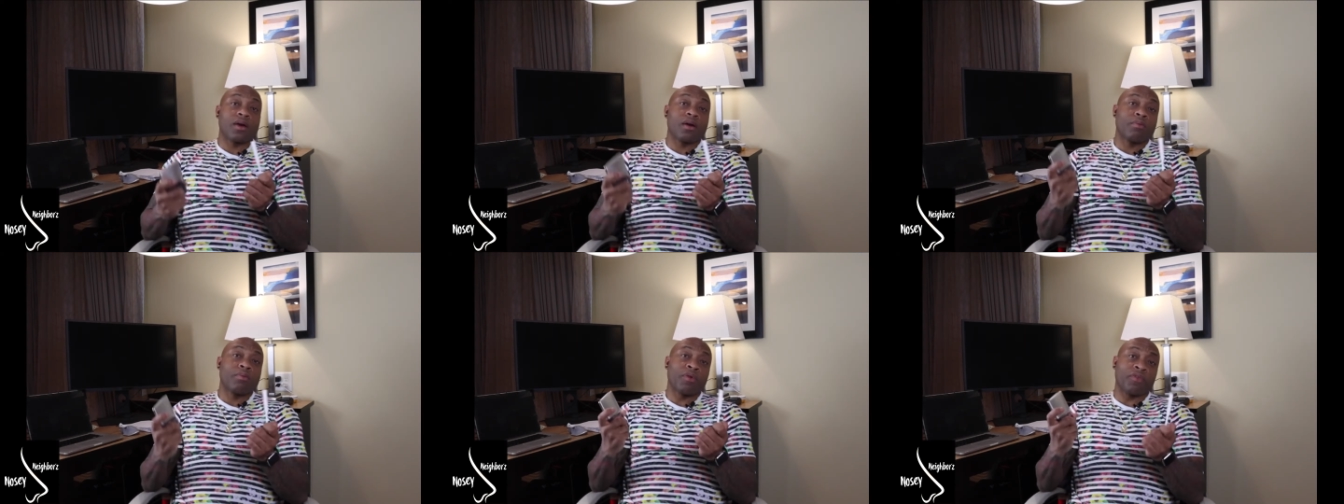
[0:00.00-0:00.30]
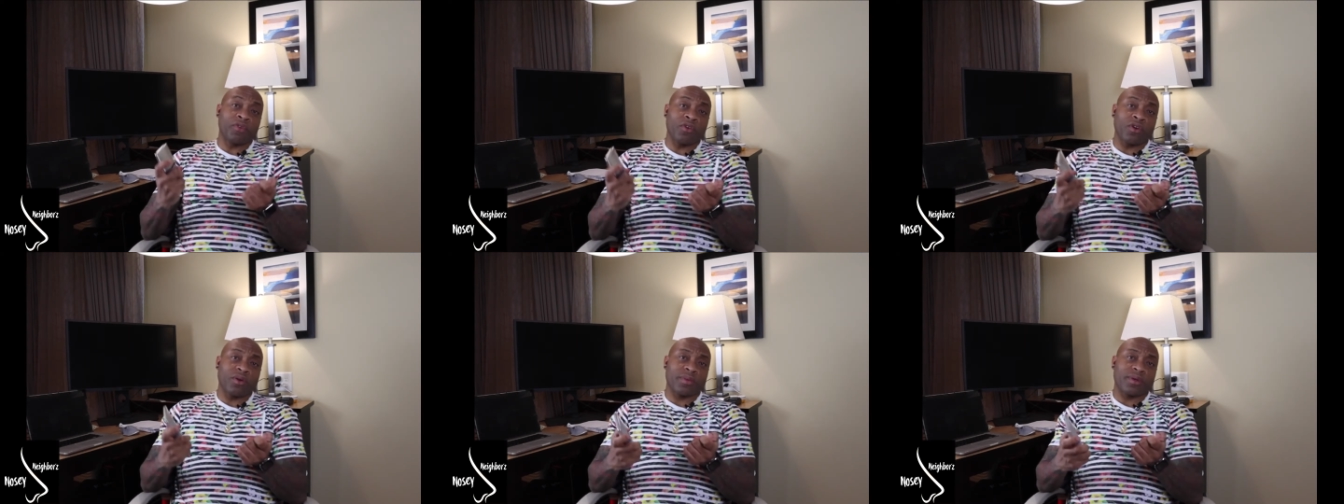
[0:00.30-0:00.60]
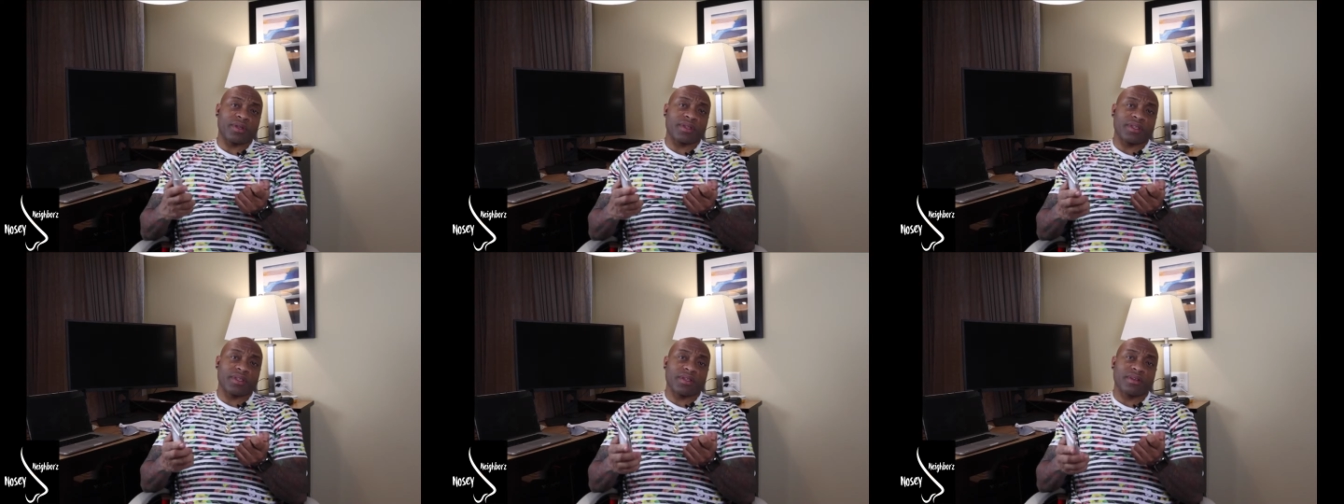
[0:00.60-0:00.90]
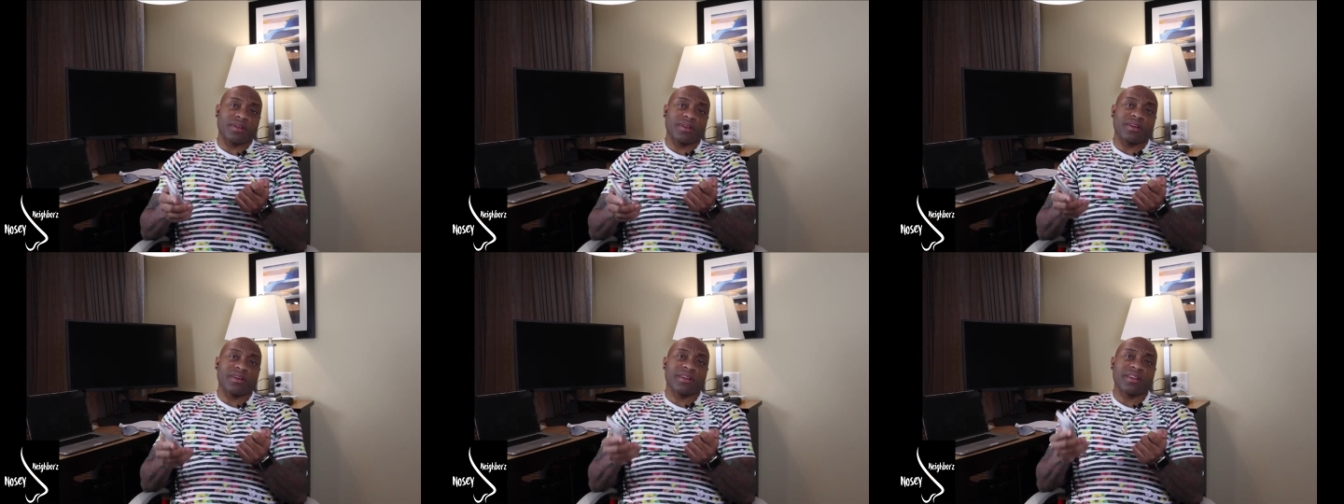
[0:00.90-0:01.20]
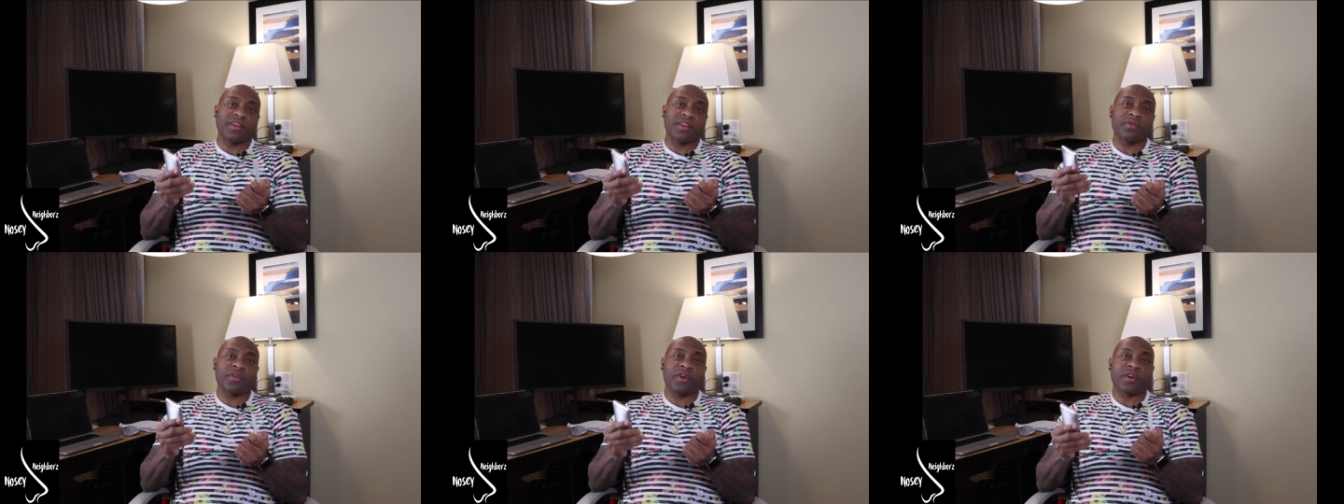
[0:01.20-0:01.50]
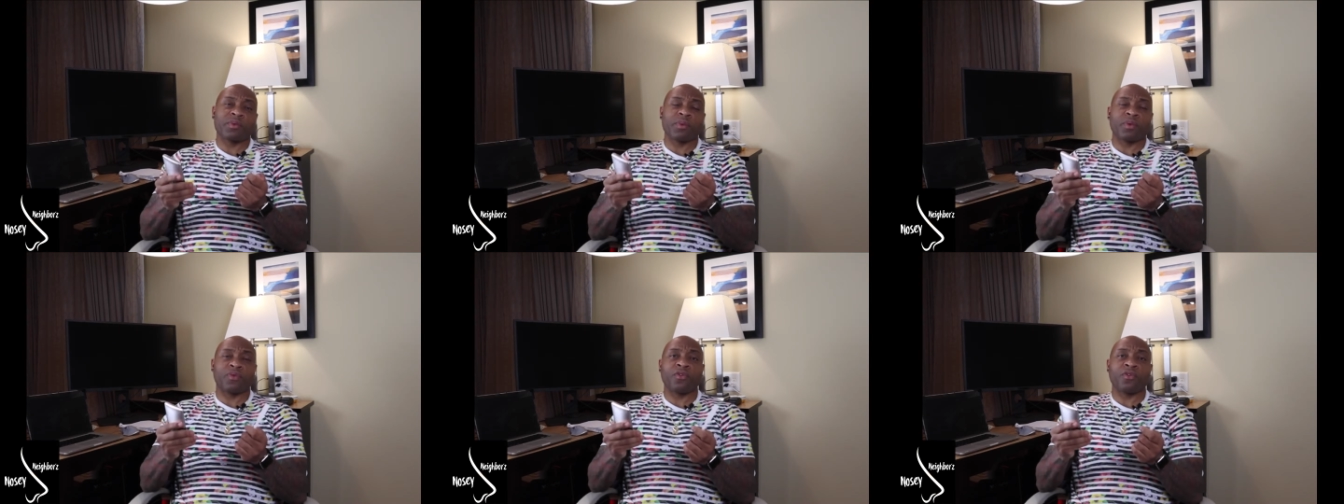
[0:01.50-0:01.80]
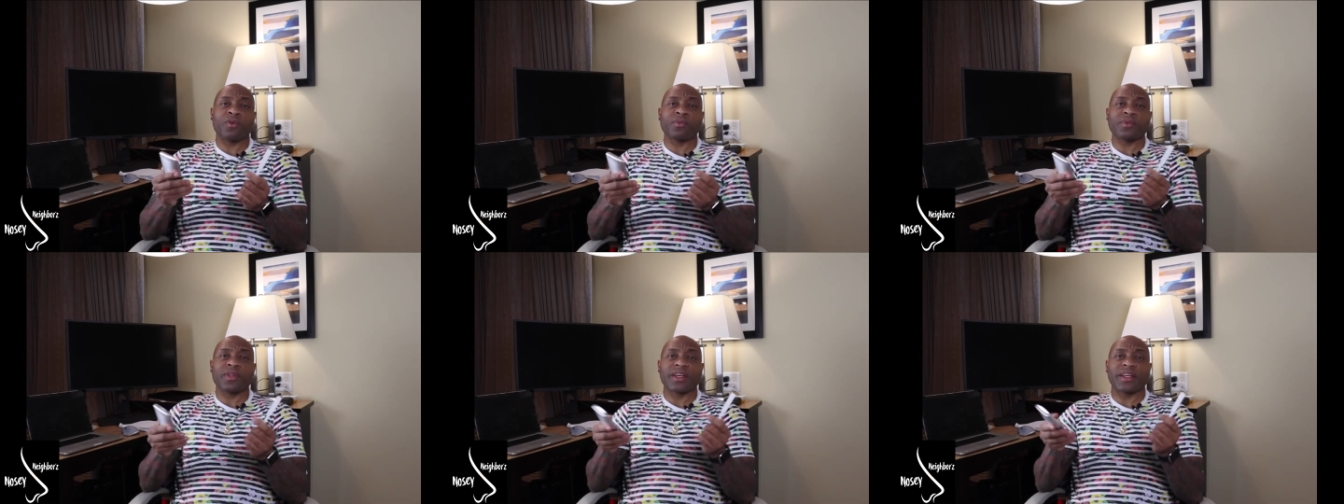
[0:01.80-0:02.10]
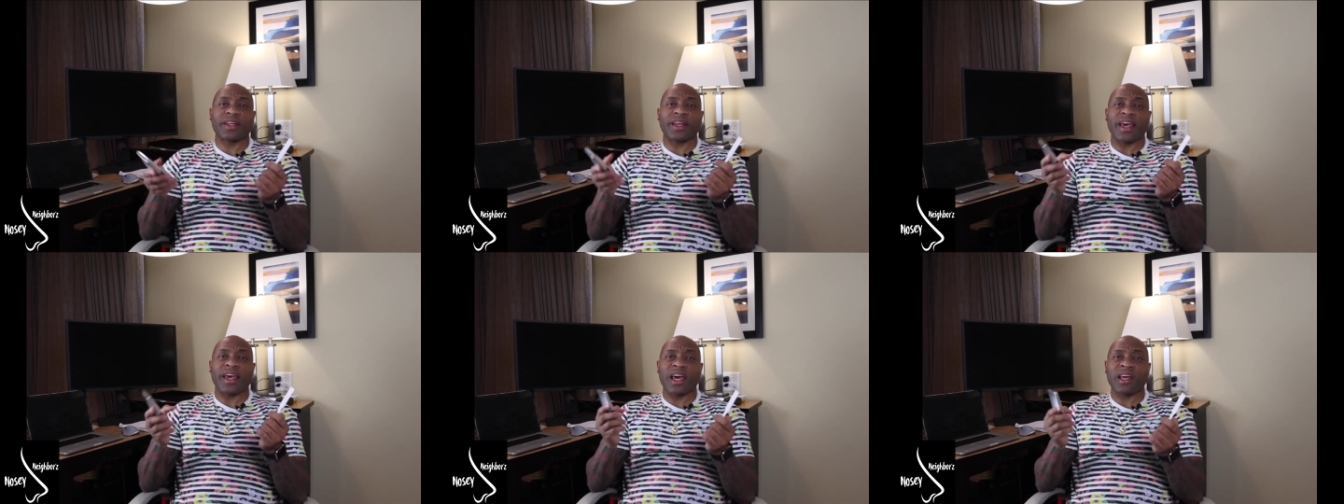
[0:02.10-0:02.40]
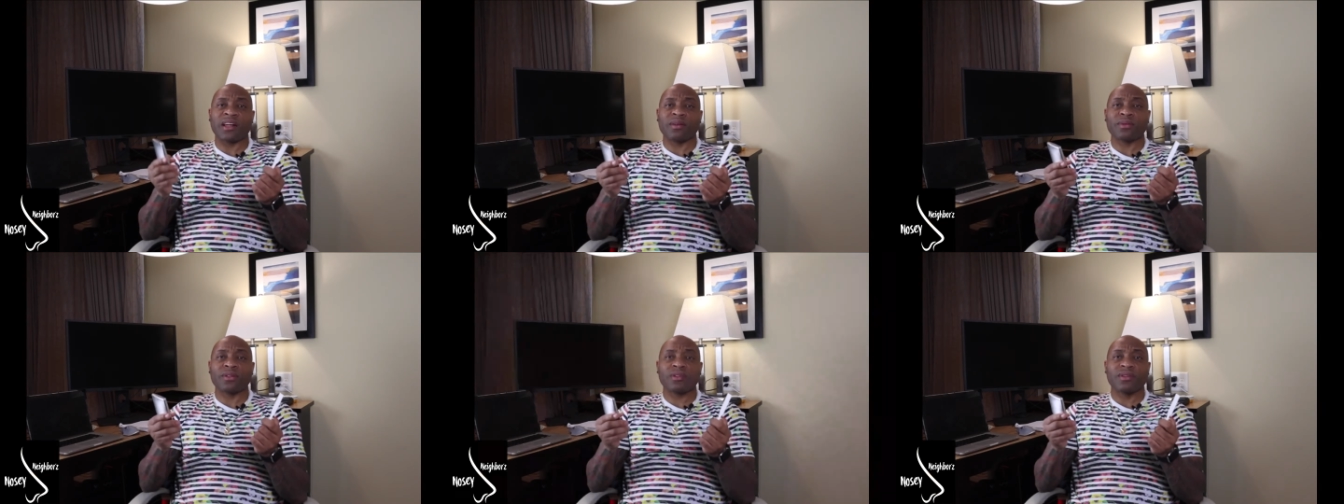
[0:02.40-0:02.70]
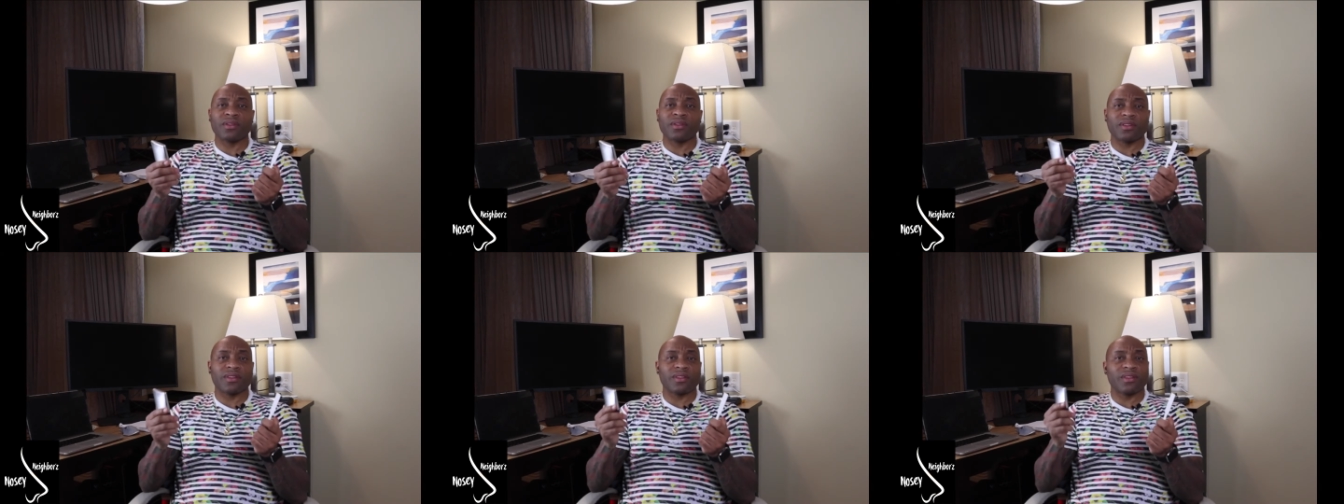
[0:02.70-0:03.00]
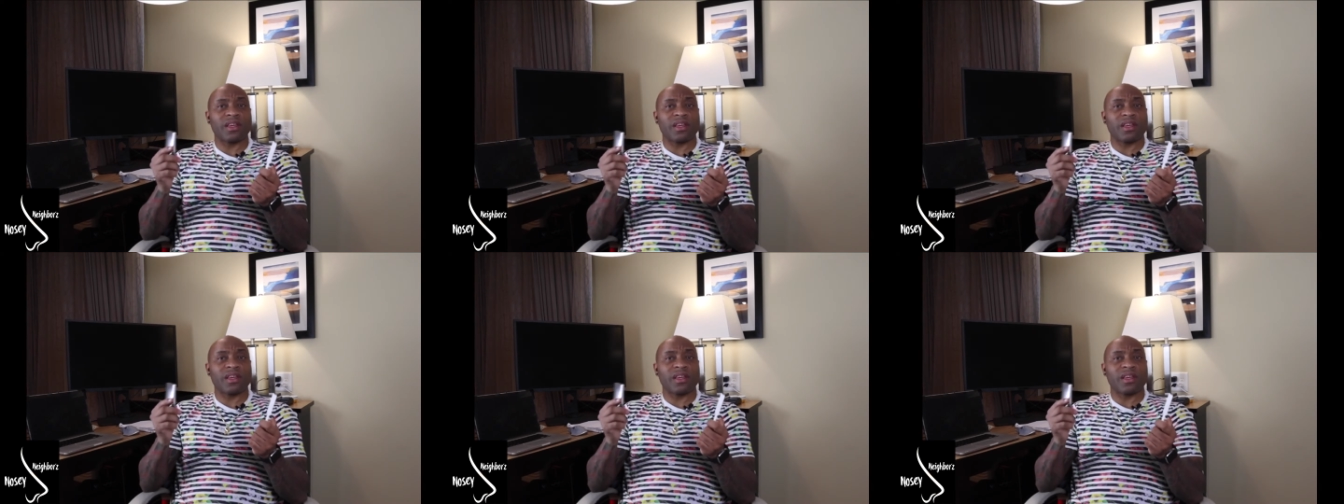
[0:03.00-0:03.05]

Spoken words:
Performance. This fragrance performs like an animal